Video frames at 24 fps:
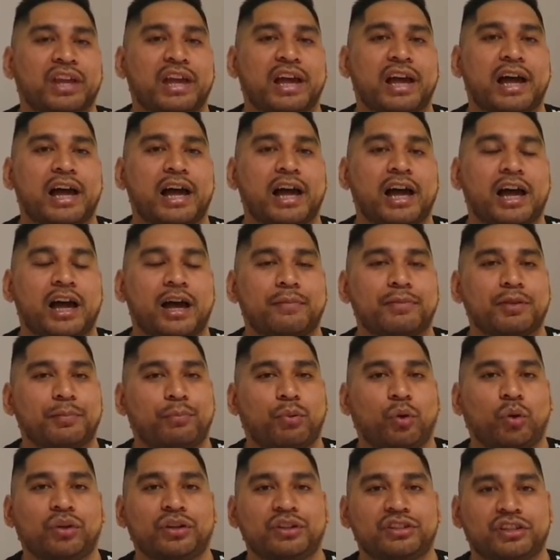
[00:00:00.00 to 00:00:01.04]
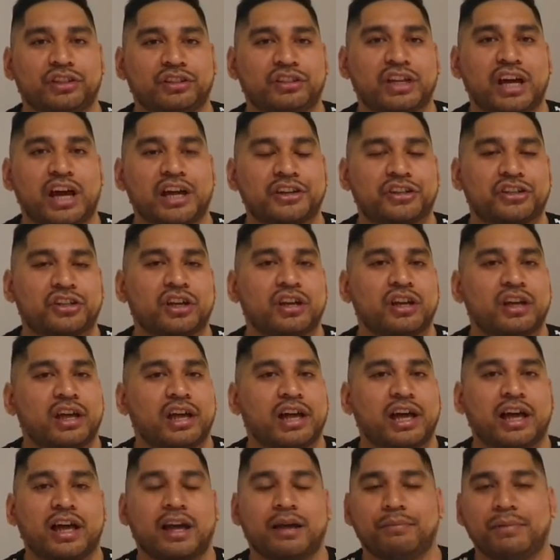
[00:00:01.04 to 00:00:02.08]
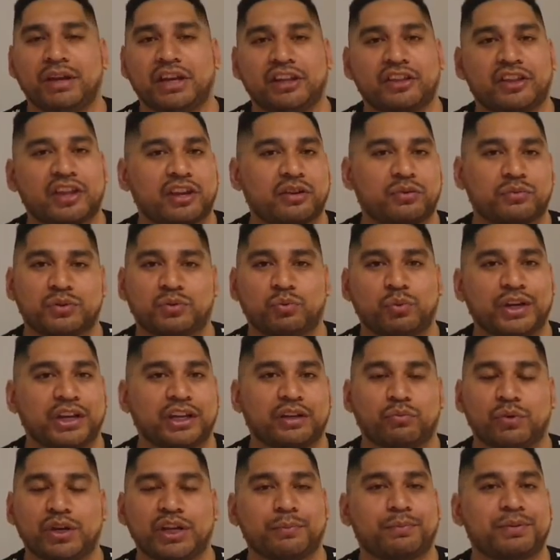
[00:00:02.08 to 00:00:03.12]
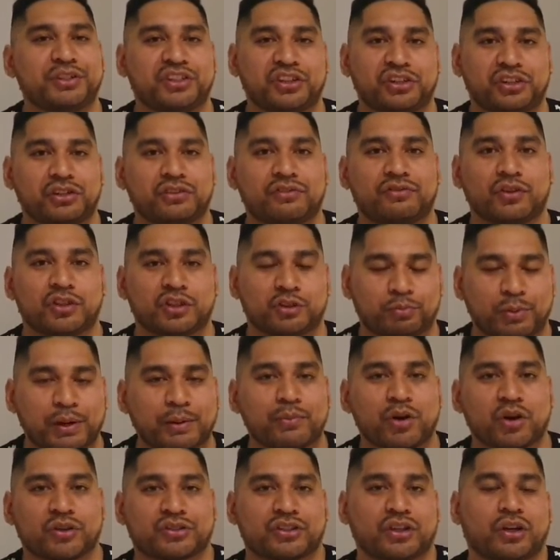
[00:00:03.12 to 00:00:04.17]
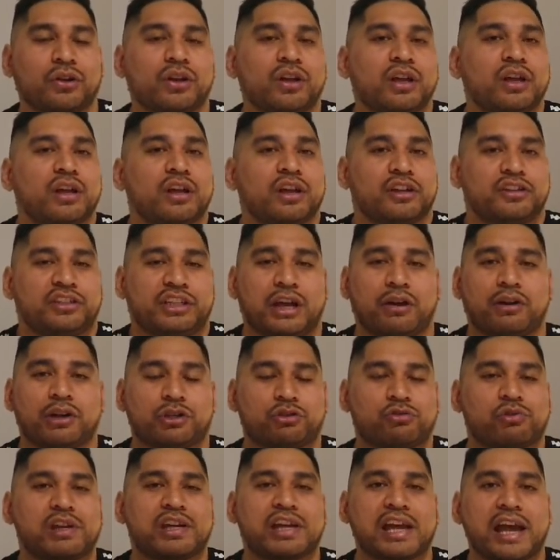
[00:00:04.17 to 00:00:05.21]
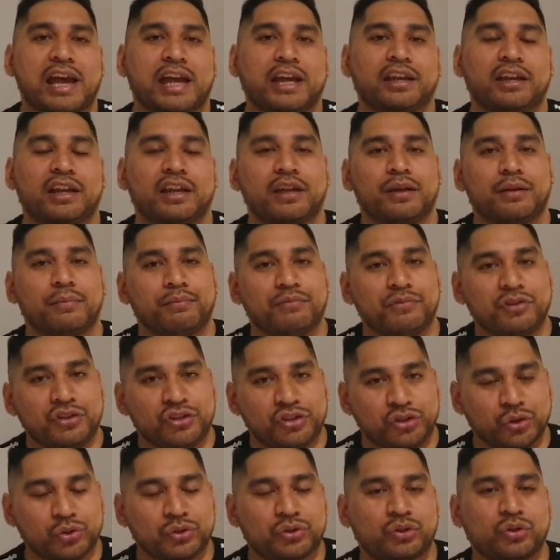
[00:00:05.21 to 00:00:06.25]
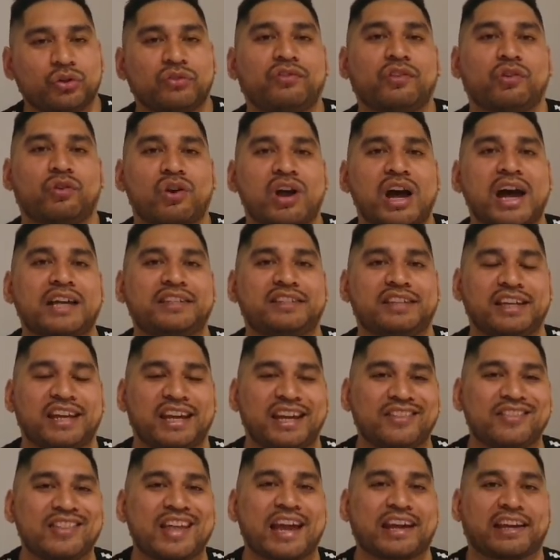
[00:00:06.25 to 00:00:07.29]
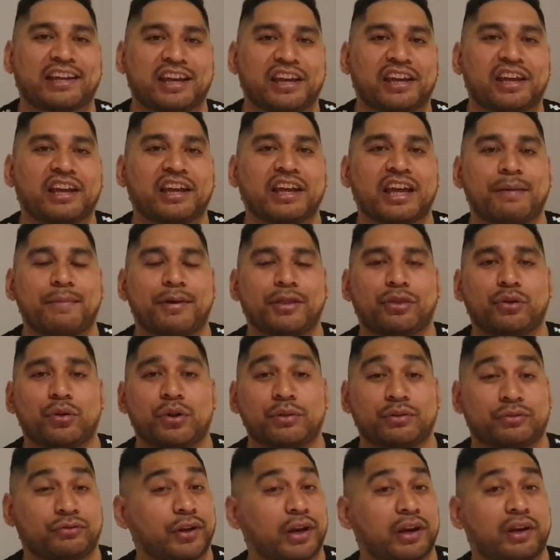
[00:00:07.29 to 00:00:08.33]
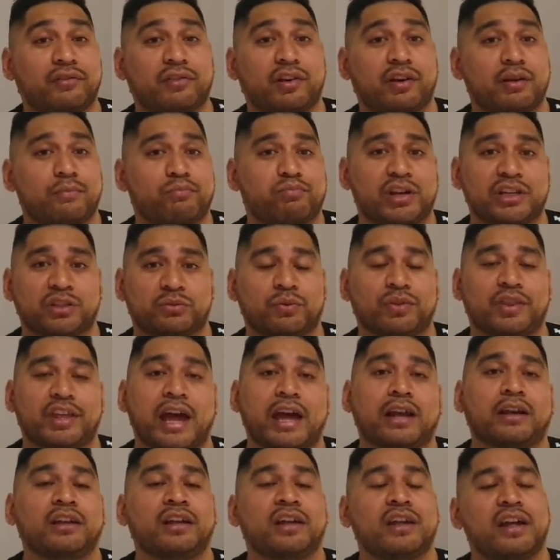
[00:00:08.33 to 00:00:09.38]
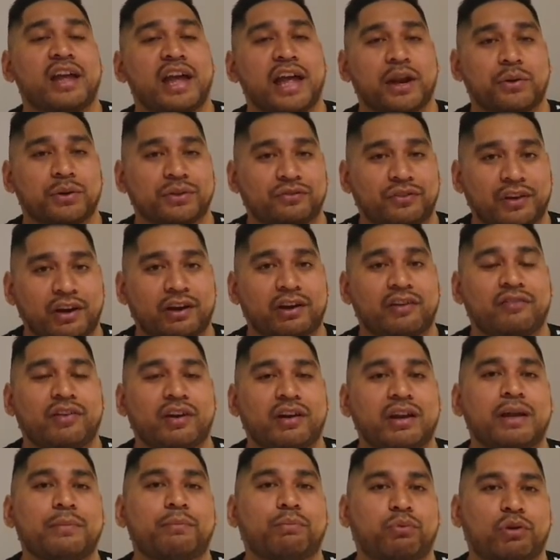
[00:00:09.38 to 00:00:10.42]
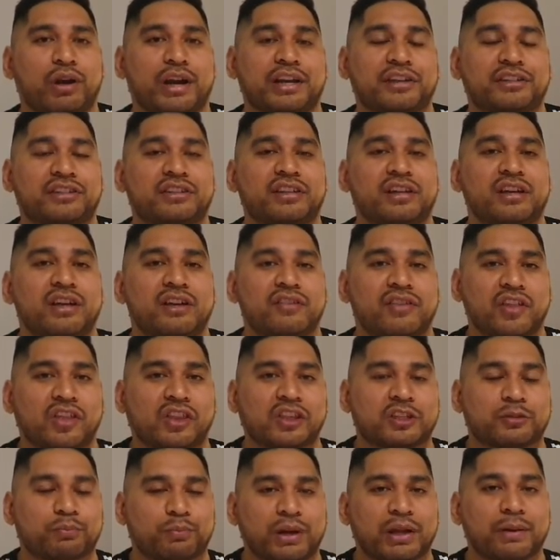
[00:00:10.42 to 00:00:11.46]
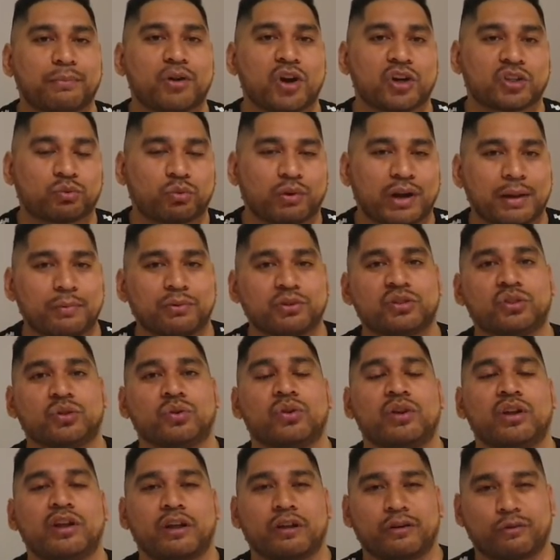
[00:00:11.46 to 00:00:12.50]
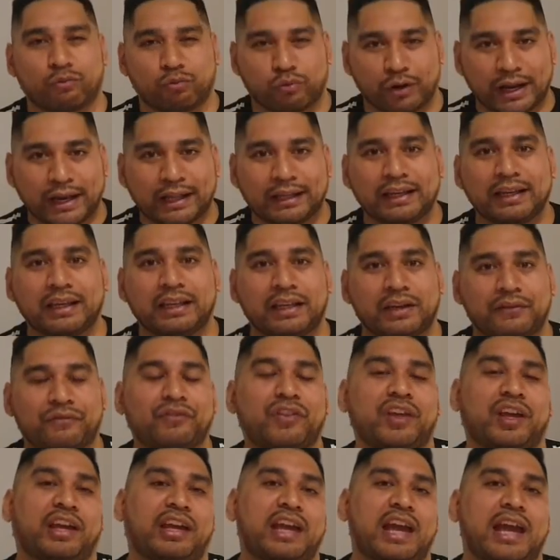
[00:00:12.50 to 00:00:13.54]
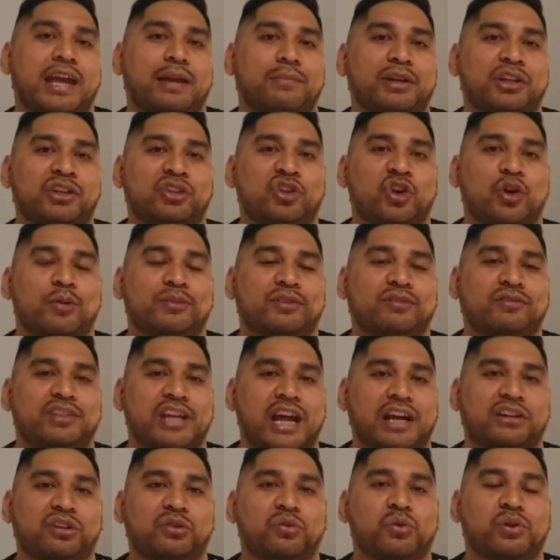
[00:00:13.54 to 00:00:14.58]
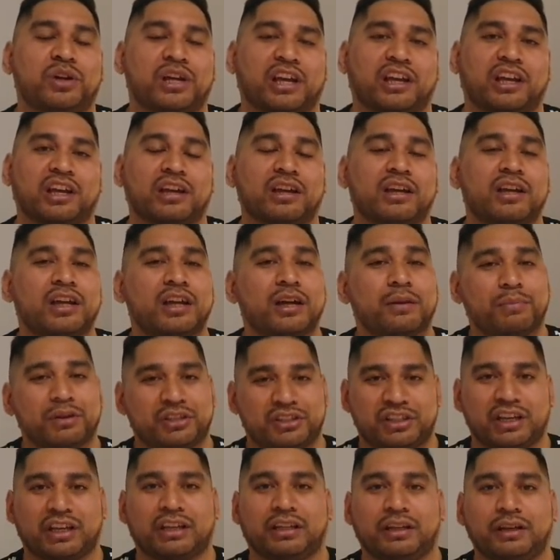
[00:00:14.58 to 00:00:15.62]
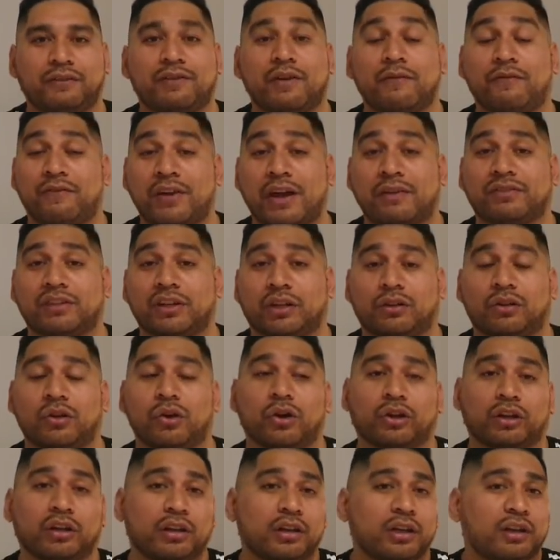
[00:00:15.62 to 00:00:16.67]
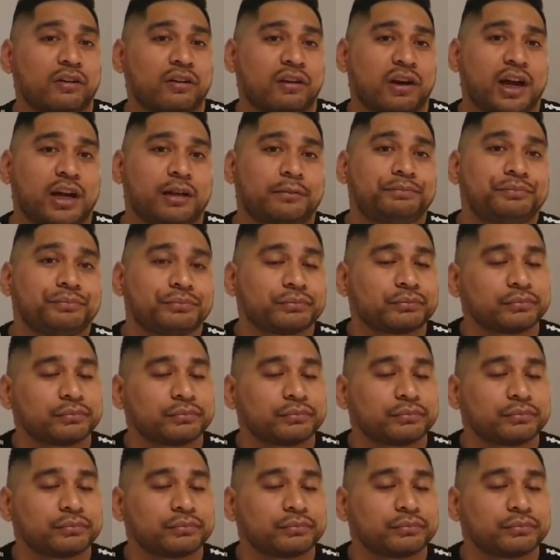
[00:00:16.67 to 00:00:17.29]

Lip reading: the ball into touch, meaning that it was winning positions for the Springboks. So territory gain due to variety in that kicking game. I was very, very impressed with that. And I was very, very impressed that the Springboks were able to really lift their game in terms of tactical kicking, particularly from Faf de Klerk, right?